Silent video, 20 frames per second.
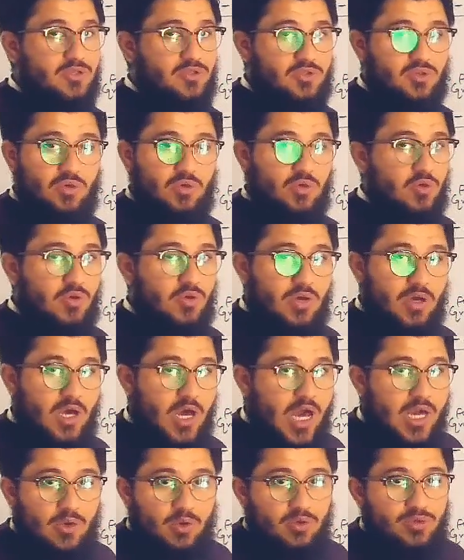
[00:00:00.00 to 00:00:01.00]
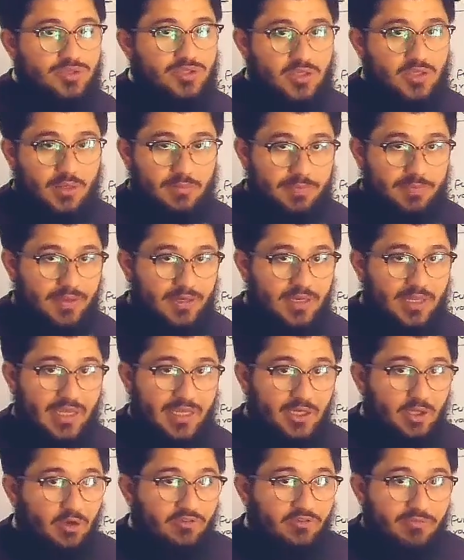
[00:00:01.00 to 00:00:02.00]
So I don't compel
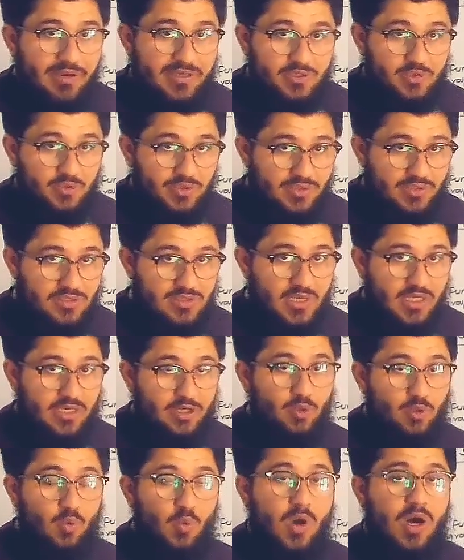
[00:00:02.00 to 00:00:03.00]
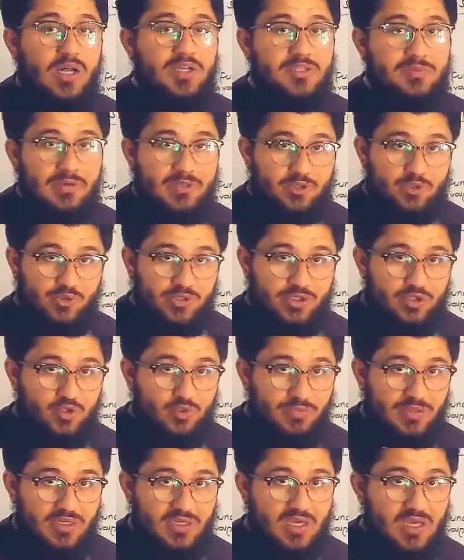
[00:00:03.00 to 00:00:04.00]
any of my students, and I don't want my
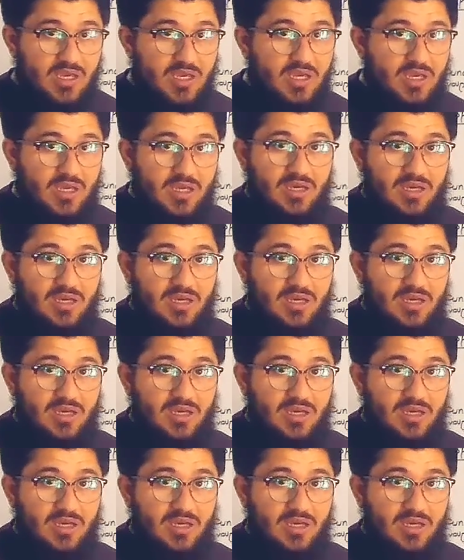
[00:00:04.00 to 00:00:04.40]
students to be